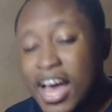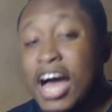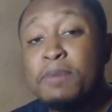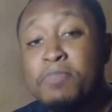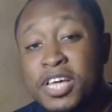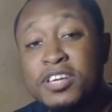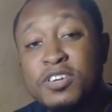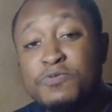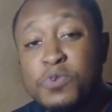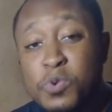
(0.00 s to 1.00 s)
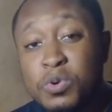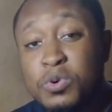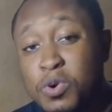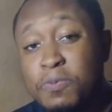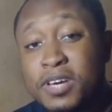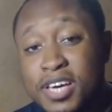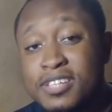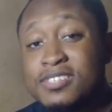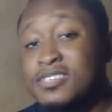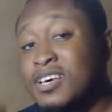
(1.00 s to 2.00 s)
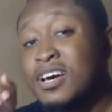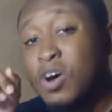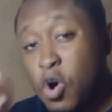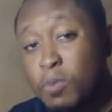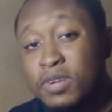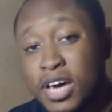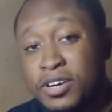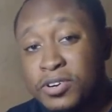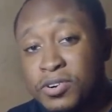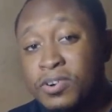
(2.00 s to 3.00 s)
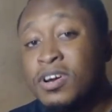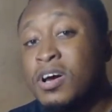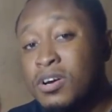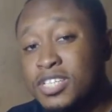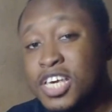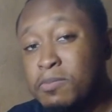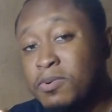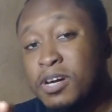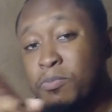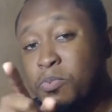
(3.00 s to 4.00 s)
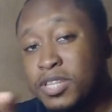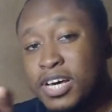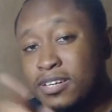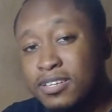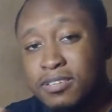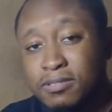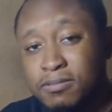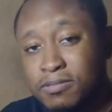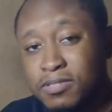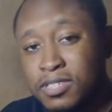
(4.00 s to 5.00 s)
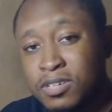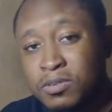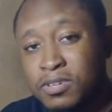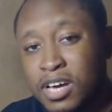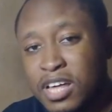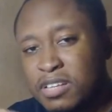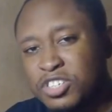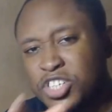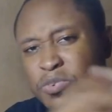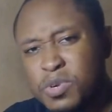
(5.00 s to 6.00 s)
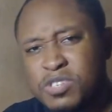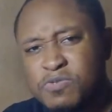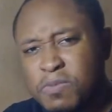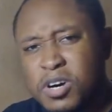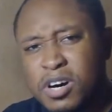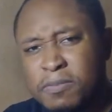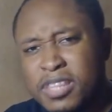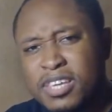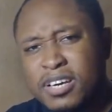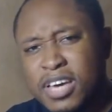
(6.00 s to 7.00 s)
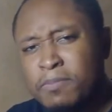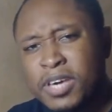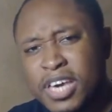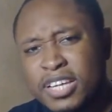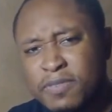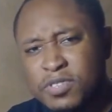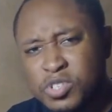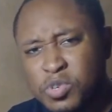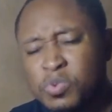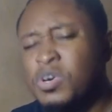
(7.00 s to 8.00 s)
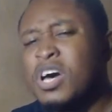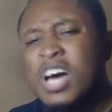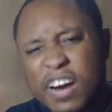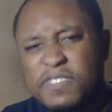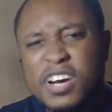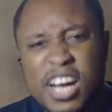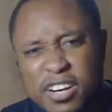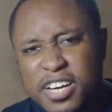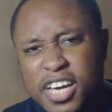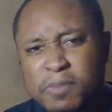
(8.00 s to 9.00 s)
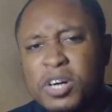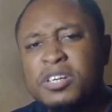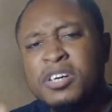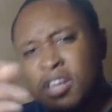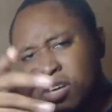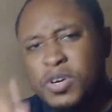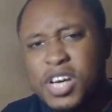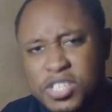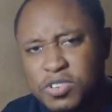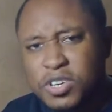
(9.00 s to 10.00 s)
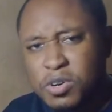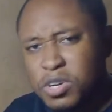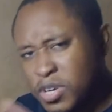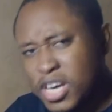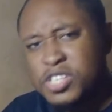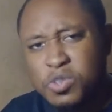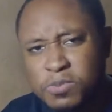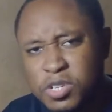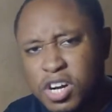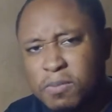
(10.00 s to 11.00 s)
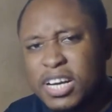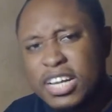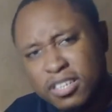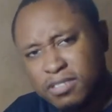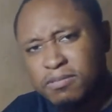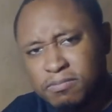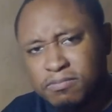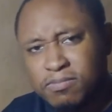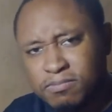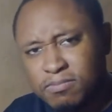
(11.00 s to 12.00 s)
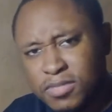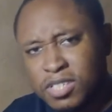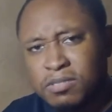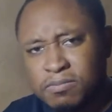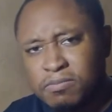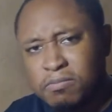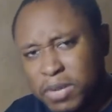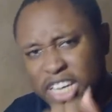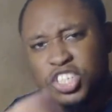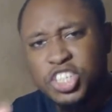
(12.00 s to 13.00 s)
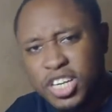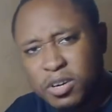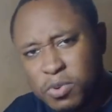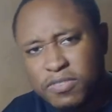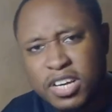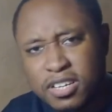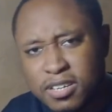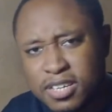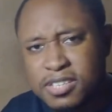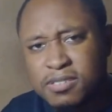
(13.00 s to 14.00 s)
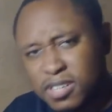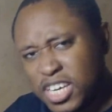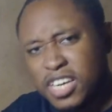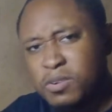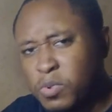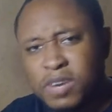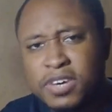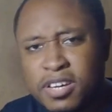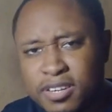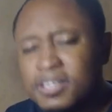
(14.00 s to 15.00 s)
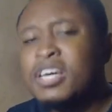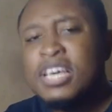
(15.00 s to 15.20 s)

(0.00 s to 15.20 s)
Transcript: I pity the fool who go up against Homelander teaming up with that little, you know, she was from I think MK11 too. I forgot her name, but you guys already know. You guys know what I'm talking about. That little, you know, blade chick, whatever the hell it is, kid, whatever the hell.